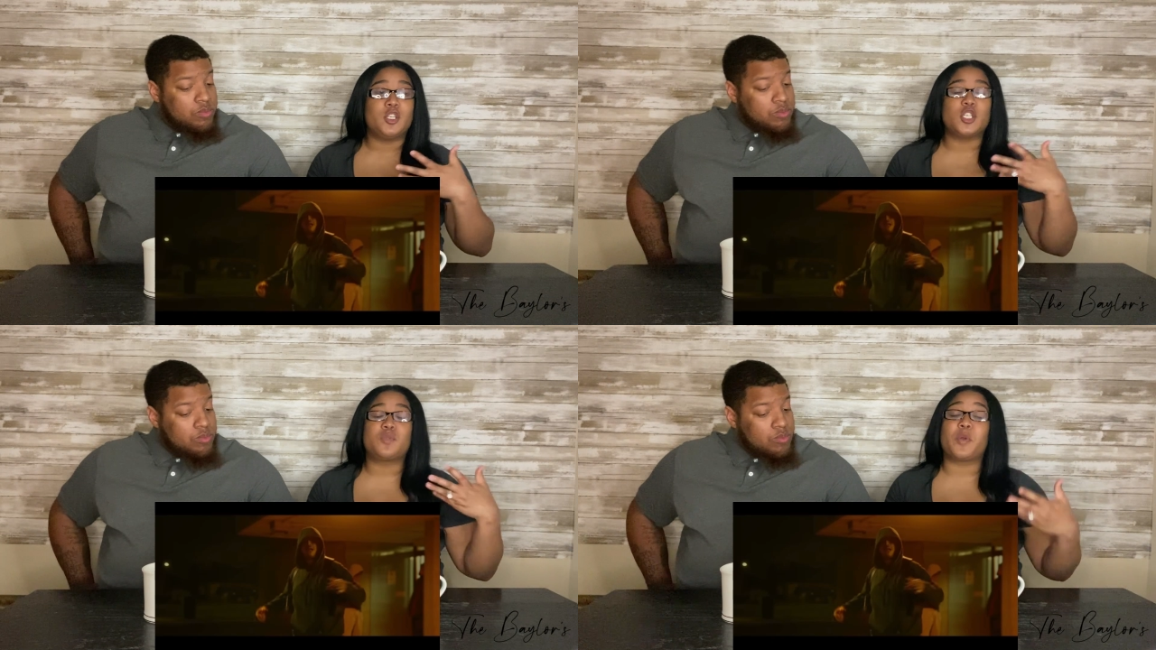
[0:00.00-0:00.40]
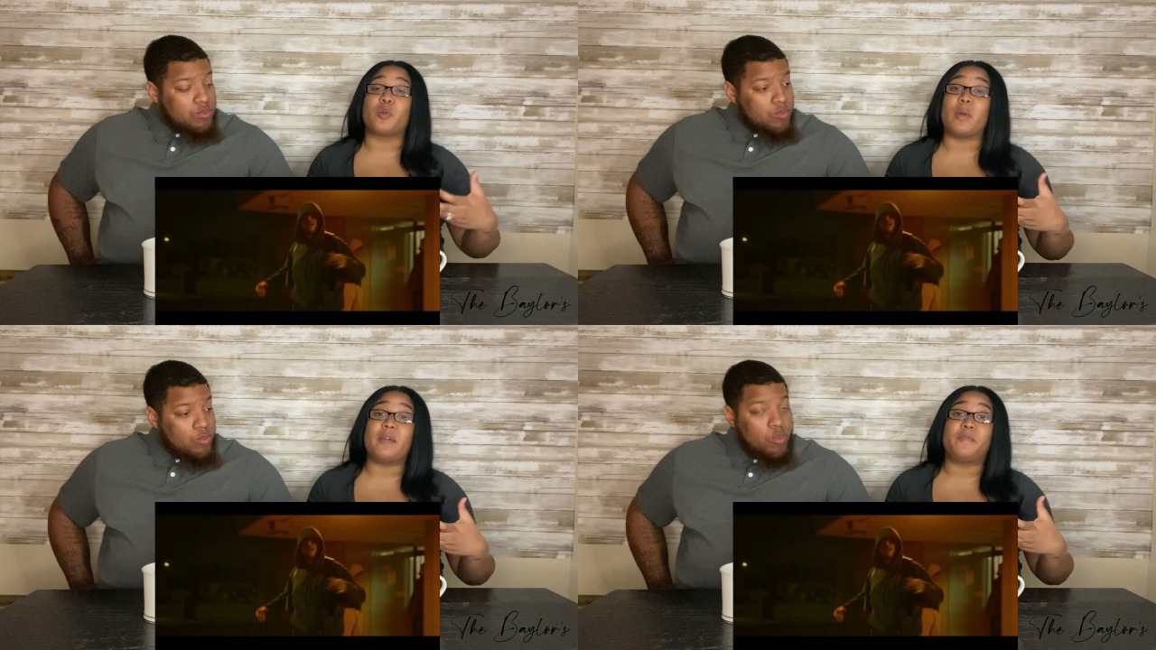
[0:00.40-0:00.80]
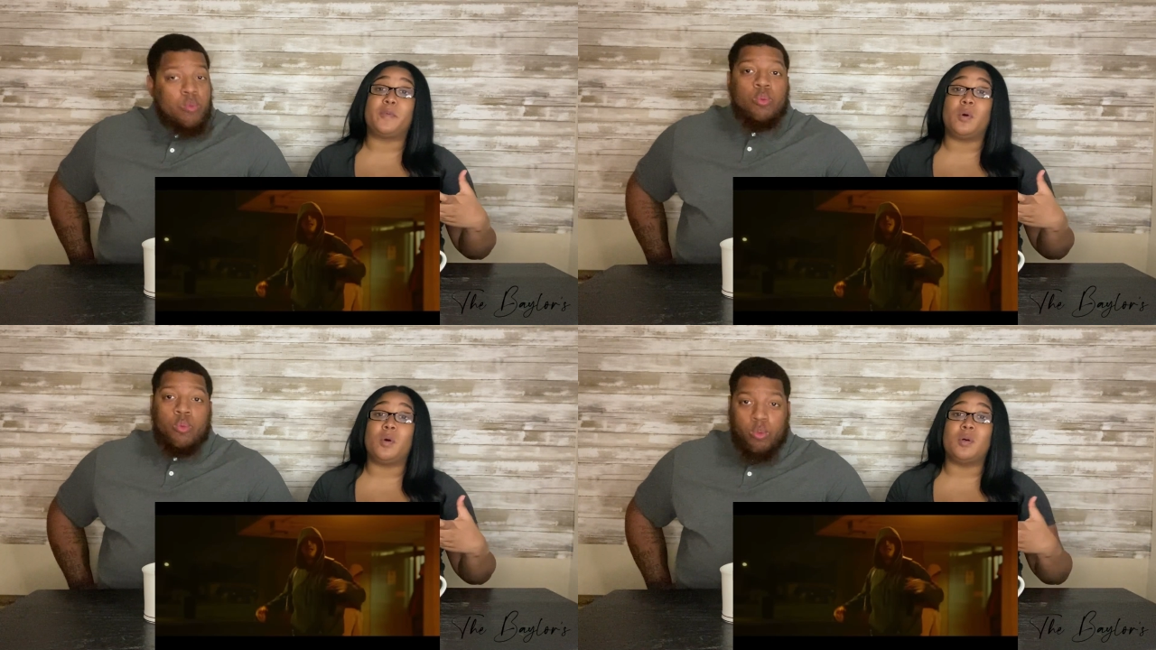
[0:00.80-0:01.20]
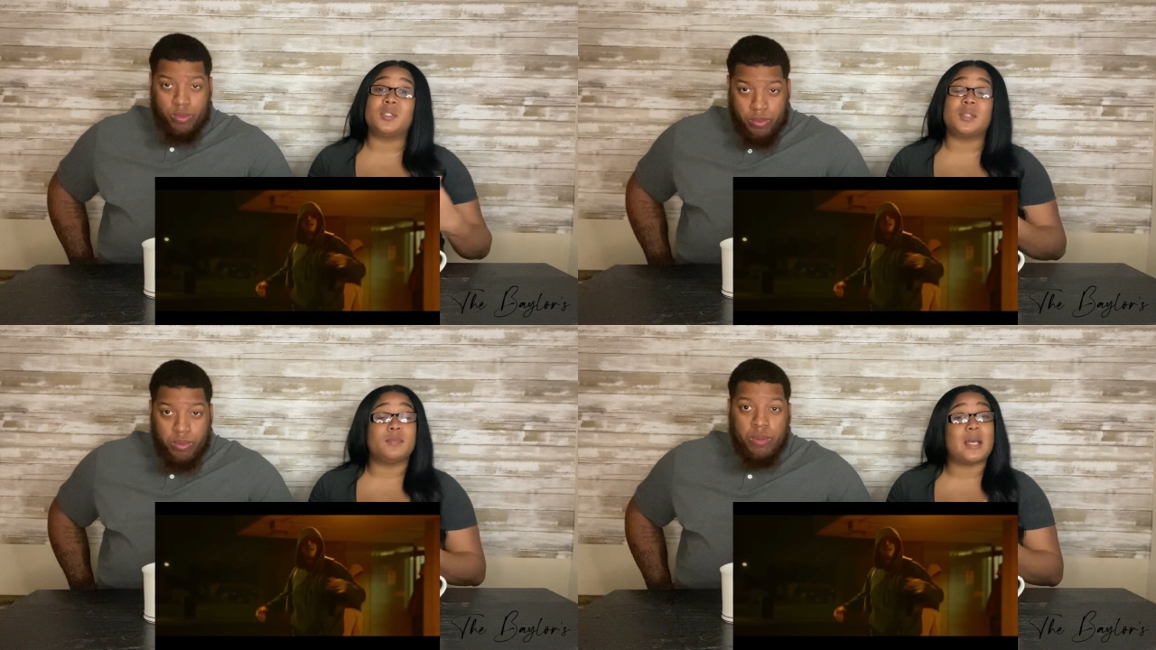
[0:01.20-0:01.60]
Speaker 1: just regretful, mm-hmm.
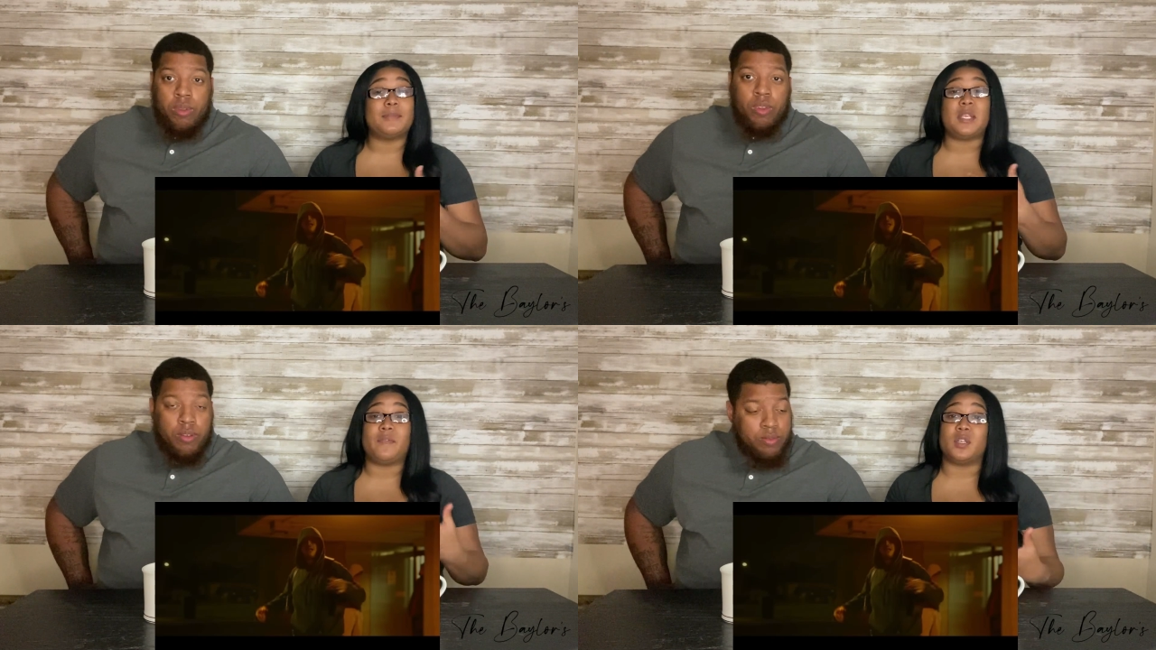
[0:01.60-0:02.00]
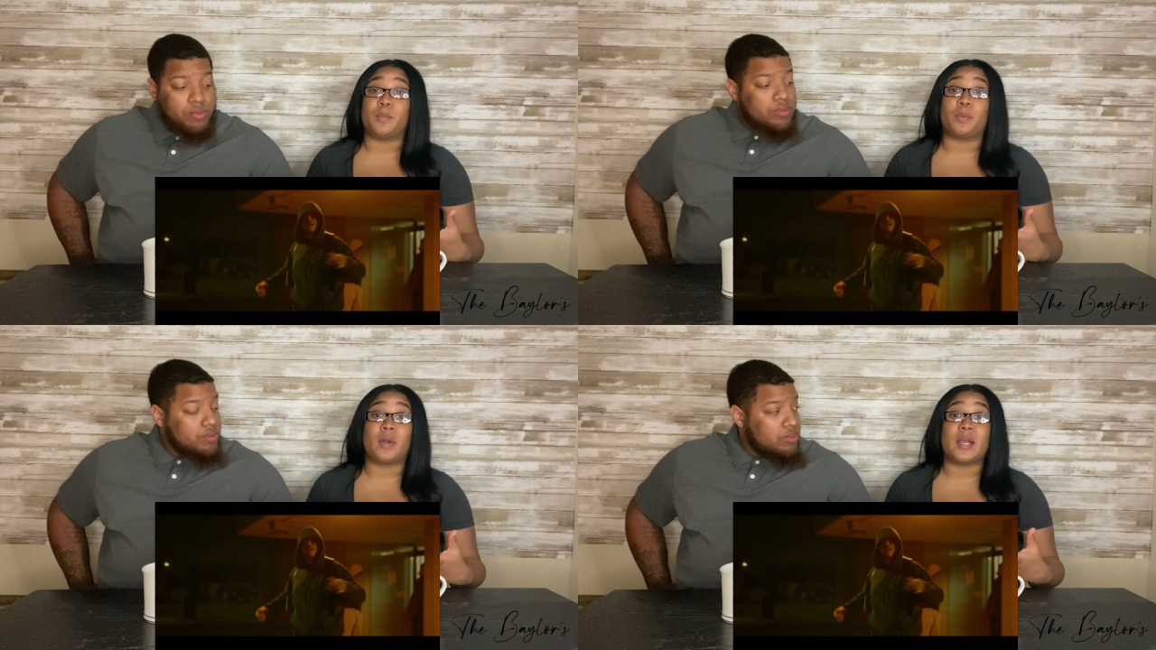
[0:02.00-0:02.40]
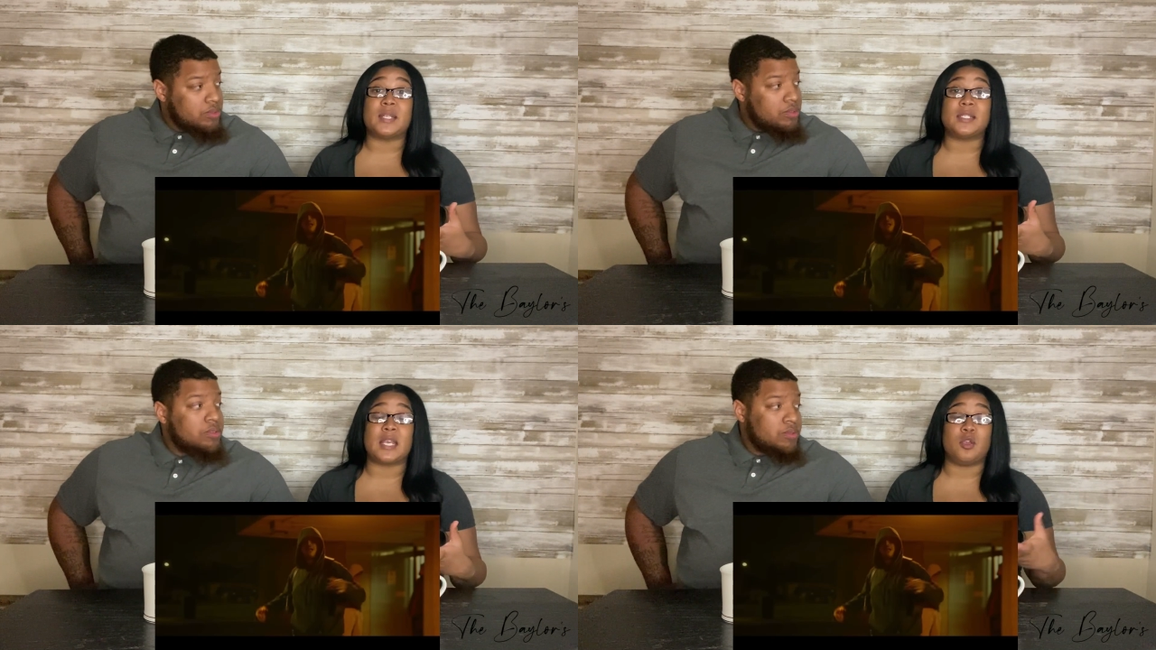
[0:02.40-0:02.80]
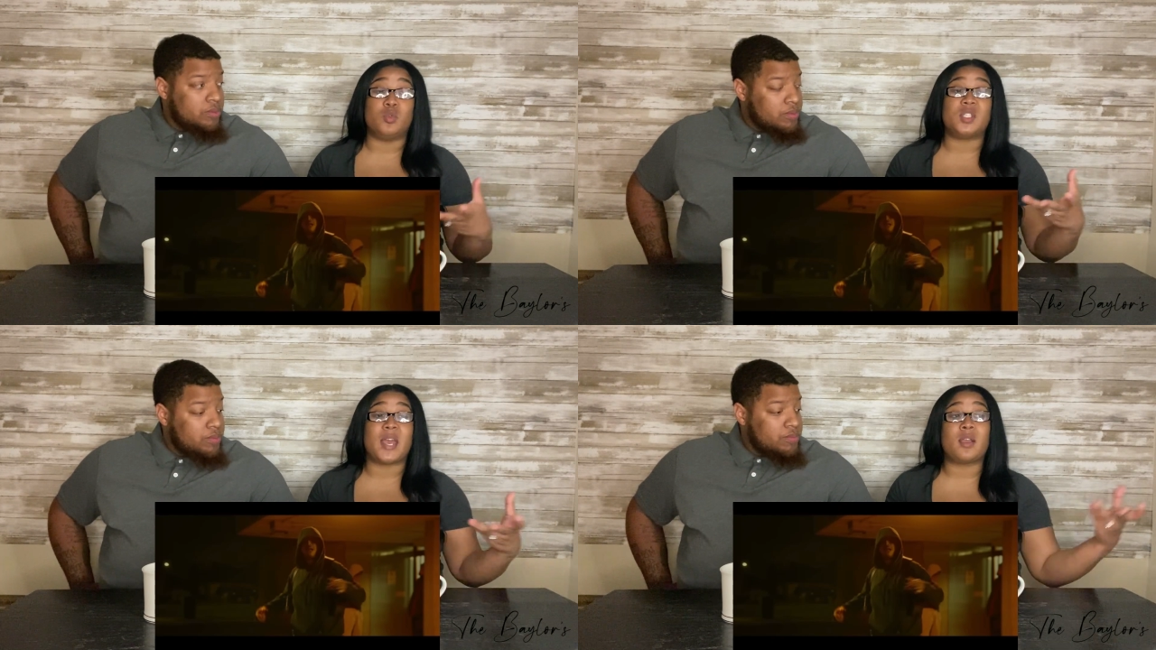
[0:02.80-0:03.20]
sometimes even depressed, and you
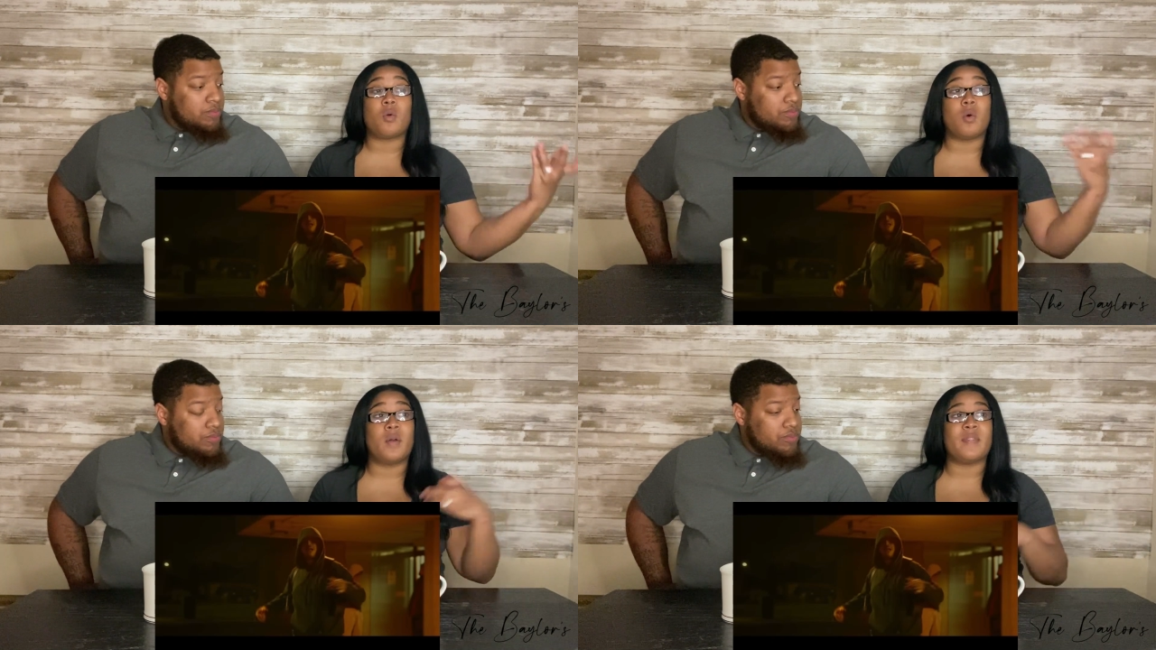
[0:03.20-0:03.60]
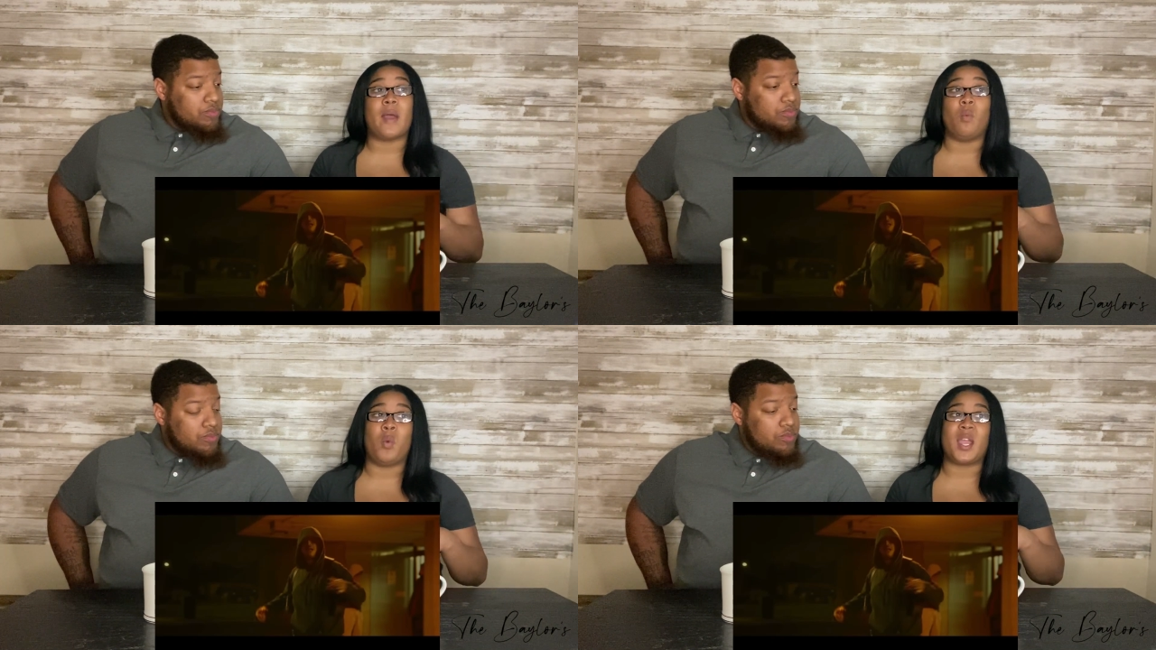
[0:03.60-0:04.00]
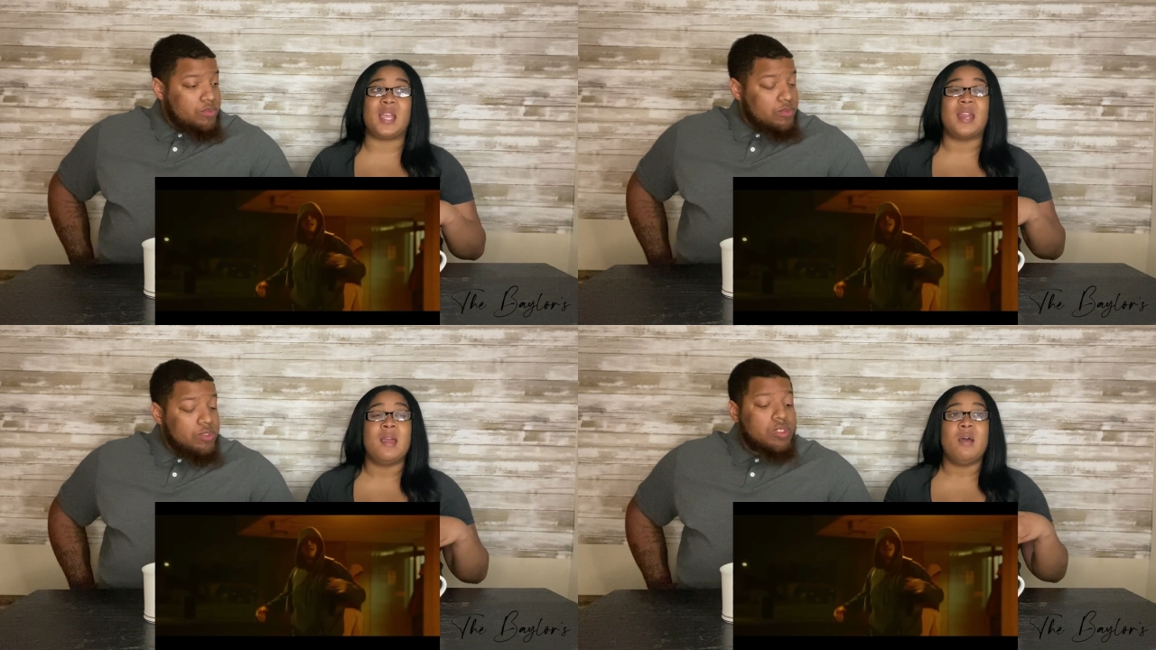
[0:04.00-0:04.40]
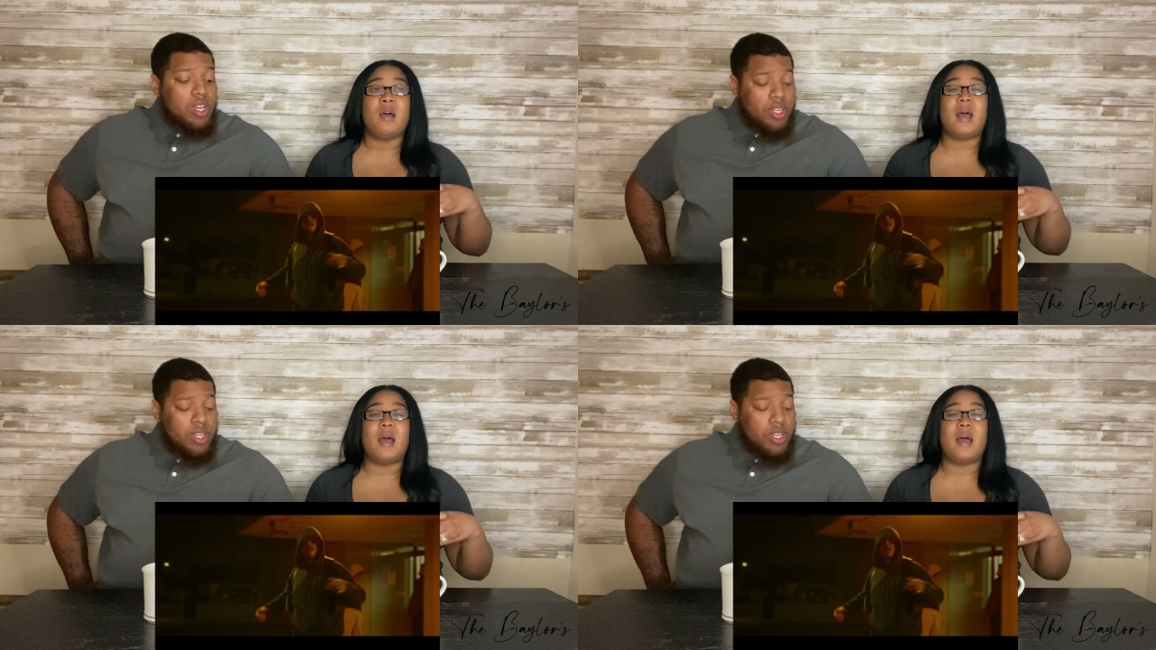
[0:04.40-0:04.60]
take on that weight yep.